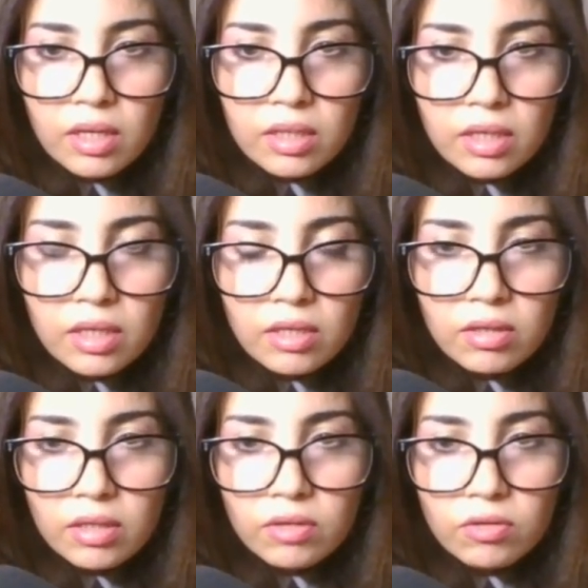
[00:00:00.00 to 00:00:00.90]

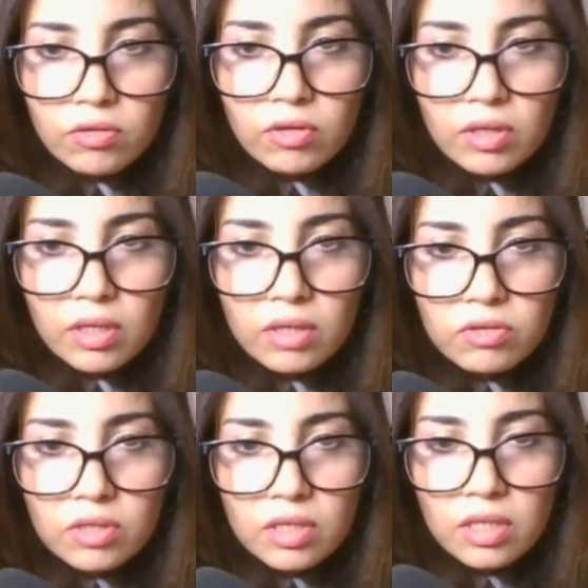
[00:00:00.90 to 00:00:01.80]

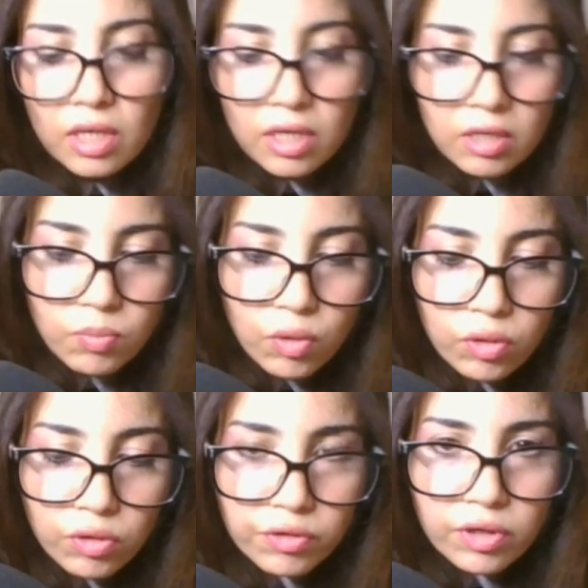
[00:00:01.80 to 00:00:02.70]

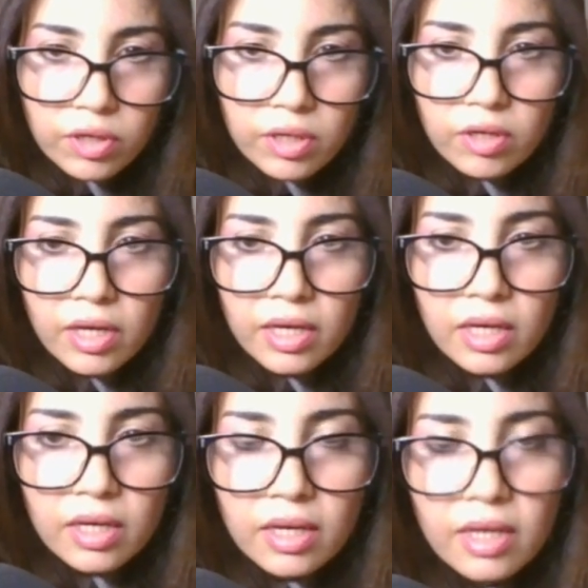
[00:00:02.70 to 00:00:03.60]
data.isEnabled. Okay,
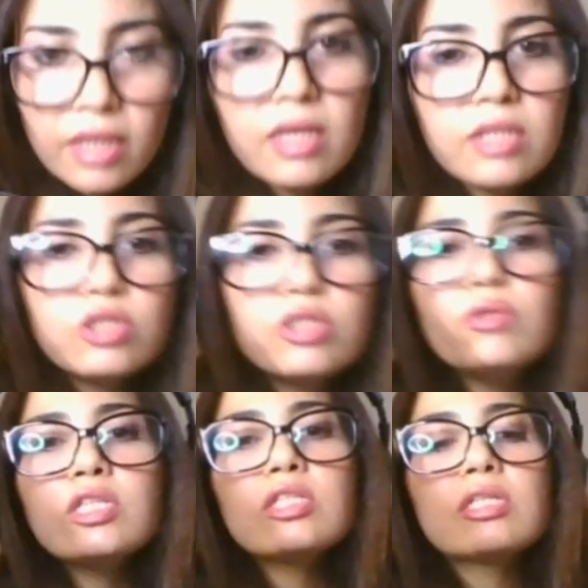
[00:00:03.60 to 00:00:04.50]
and that should do
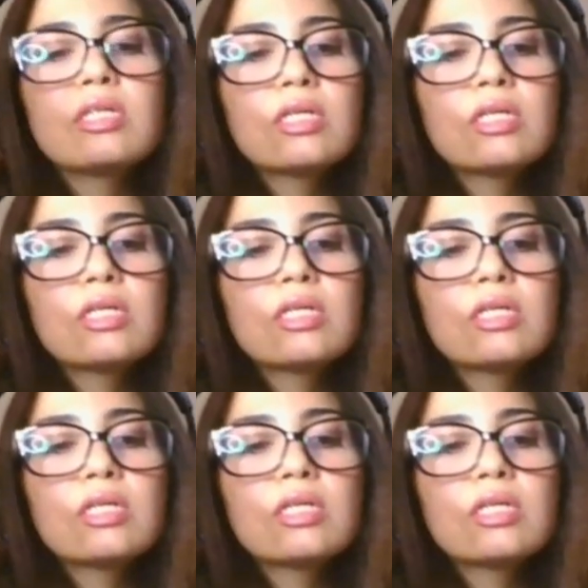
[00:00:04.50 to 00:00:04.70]
it.